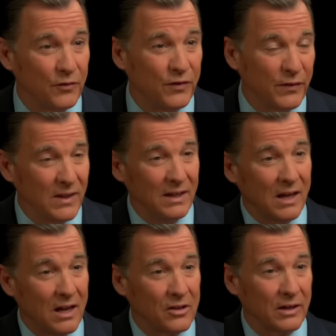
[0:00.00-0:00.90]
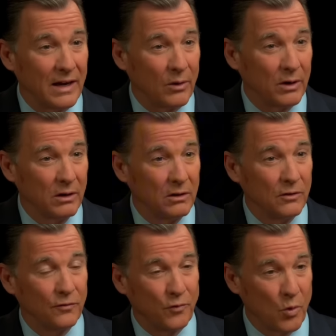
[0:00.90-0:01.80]
$15 an hour,
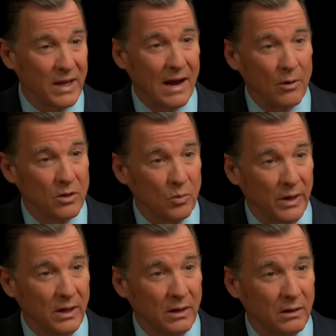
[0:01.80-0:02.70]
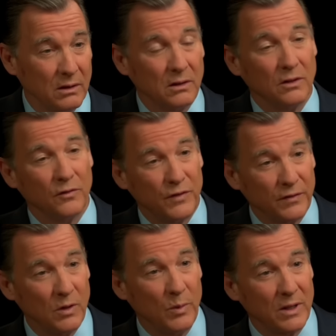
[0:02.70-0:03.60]
40 hours a week,
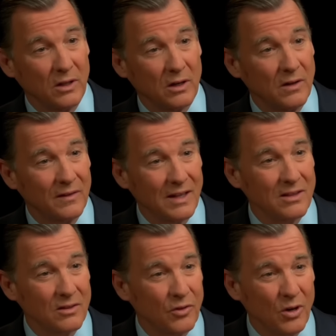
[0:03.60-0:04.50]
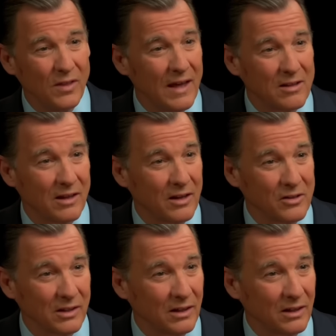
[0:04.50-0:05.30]
50 weeks a year, that's $30,000 a